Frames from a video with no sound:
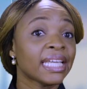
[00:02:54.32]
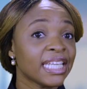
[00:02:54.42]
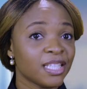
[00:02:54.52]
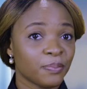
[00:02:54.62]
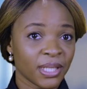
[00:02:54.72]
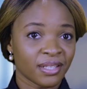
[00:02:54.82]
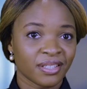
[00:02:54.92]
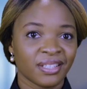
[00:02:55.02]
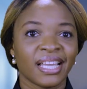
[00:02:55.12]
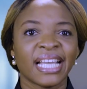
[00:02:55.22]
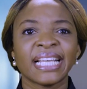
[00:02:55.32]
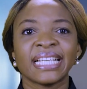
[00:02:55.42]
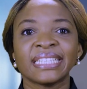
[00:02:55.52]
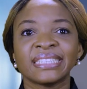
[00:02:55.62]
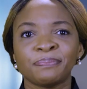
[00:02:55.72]
Each pillar
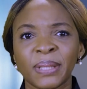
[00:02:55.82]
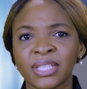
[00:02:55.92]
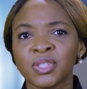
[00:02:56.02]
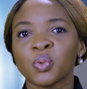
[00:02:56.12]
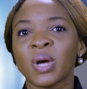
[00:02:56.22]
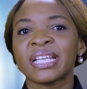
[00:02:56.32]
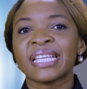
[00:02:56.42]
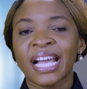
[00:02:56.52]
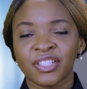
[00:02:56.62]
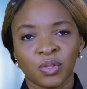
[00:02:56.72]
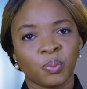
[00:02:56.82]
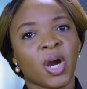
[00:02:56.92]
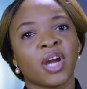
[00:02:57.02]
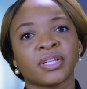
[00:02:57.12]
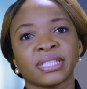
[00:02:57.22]
speaks to a national
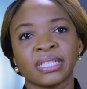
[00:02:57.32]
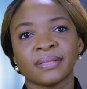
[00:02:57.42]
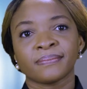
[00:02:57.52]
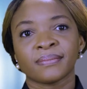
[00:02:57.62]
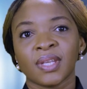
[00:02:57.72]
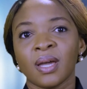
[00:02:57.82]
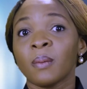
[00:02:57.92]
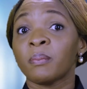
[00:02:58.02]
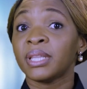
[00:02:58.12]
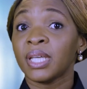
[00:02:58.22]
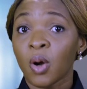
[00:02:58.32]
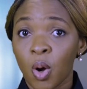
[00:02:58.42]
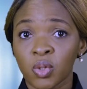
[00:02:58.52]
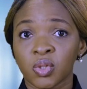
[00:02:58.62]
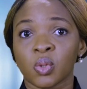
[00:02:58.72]
priority, but they
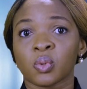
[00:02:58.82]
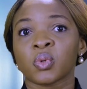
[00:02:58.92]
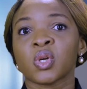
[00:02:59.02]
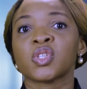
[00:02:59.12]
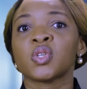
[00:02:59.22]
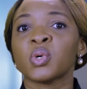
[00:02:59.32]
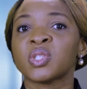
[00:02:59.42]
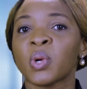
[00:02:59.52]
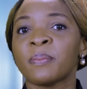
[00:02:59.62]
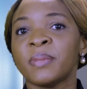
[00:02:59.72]
also show us where